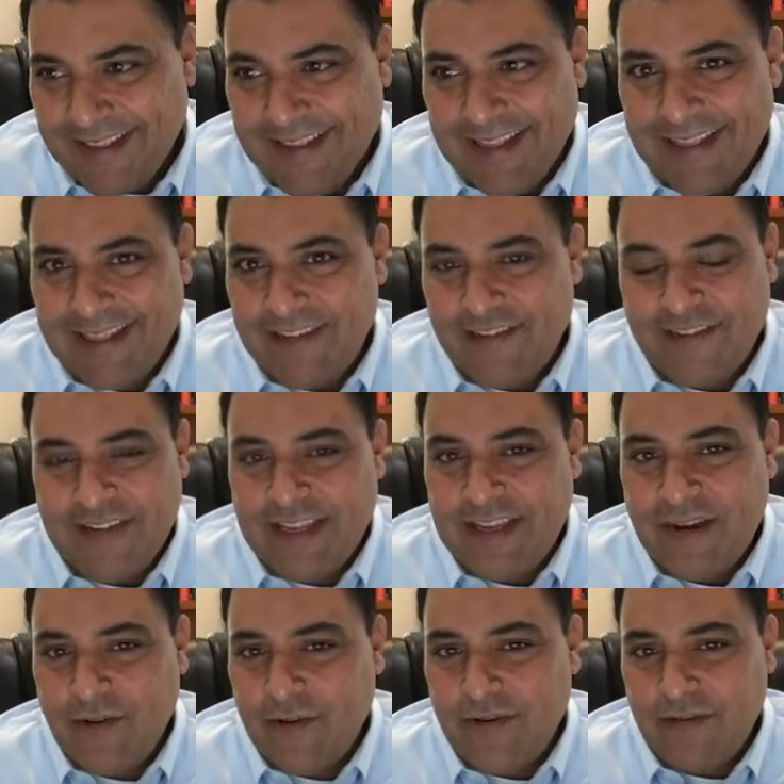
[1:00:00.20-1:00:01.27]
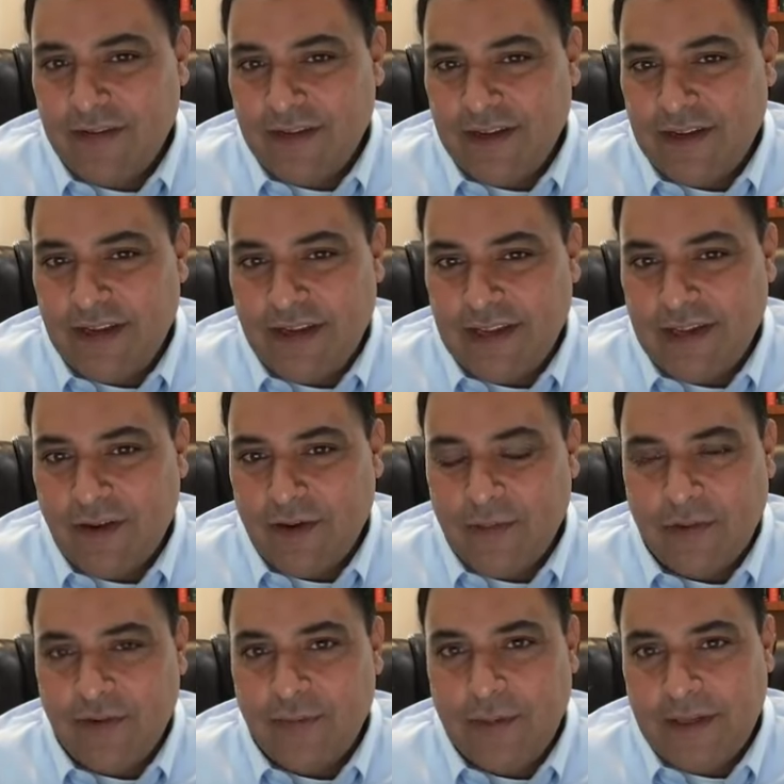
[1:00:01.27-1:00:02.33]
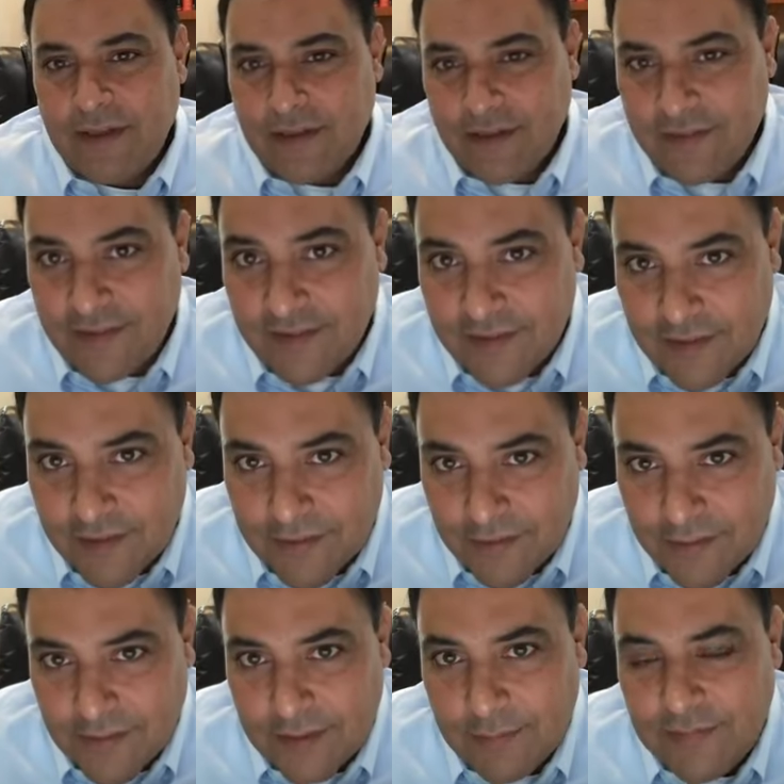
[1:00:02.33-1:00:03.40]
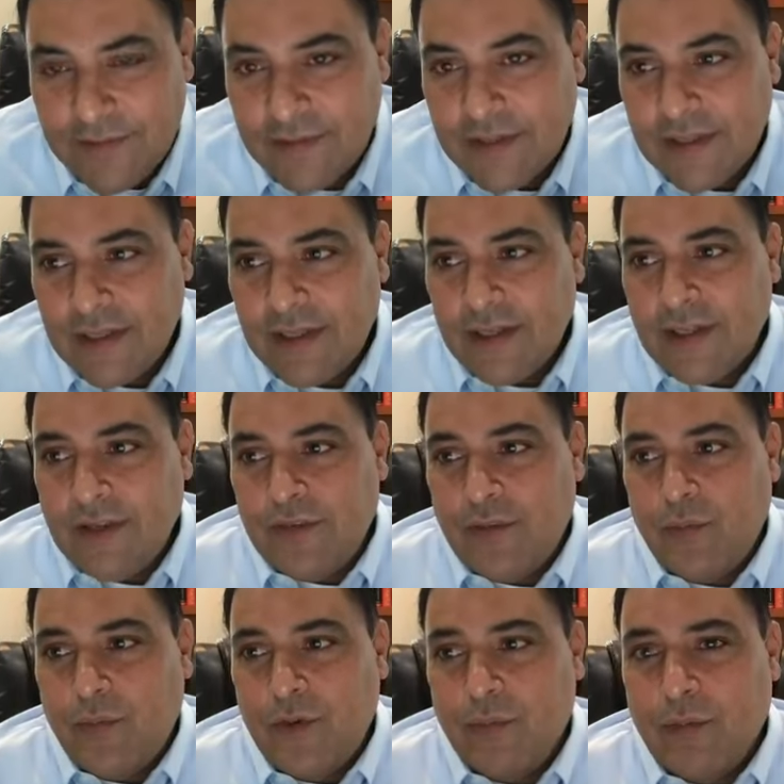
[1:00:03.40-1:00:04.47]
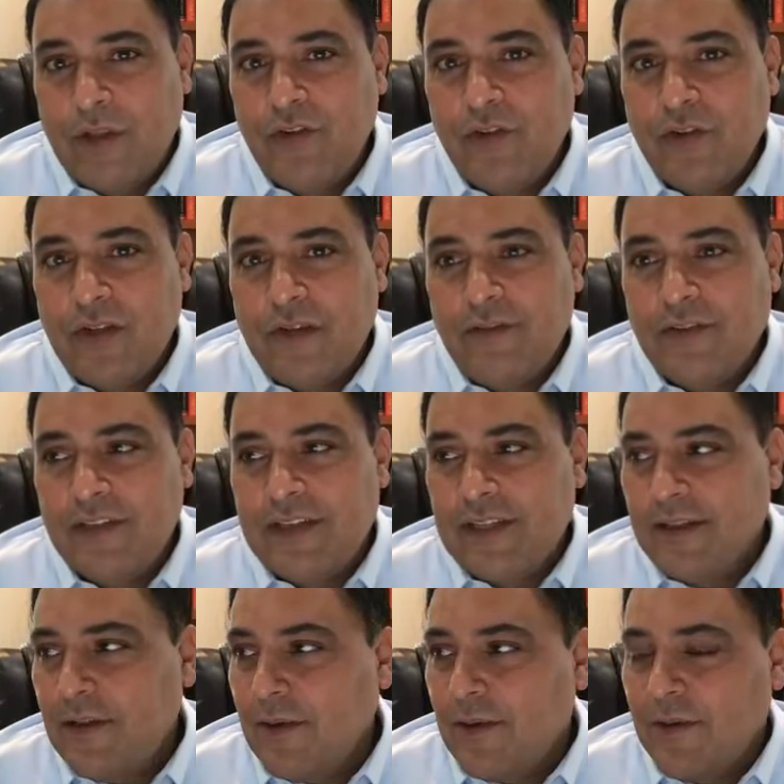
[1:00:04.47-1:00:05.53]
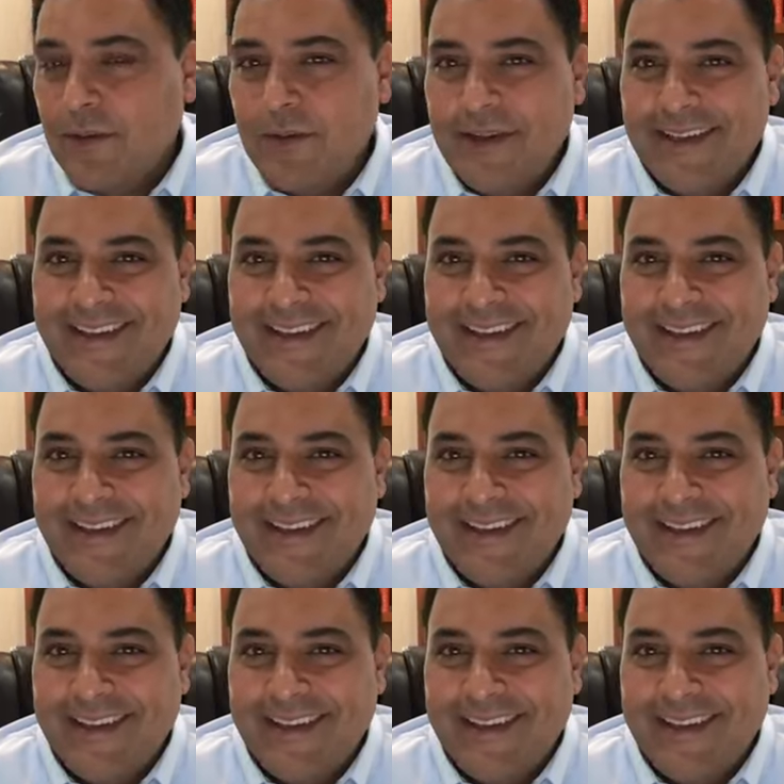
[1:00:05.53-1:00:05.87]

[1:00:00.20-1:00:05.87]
and they just can't hear. They can't hear anyone speak unless they stare at their lips. So when your blood sugar levels get low,